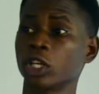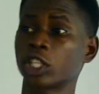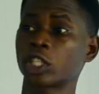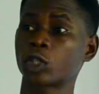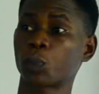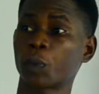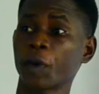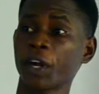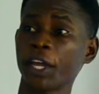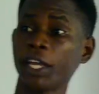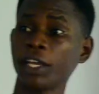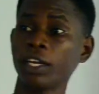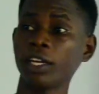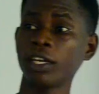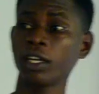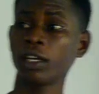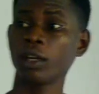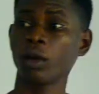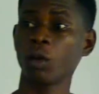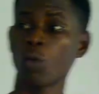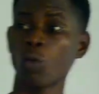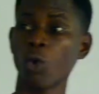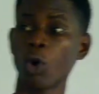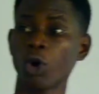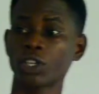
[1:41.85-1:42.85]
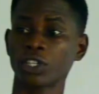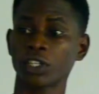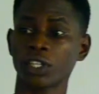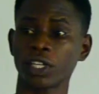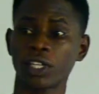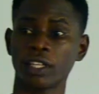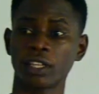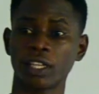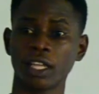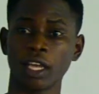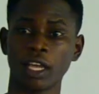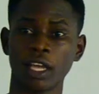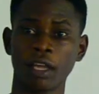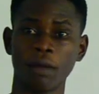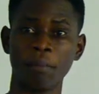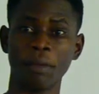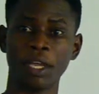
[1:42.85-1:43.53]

explain what is the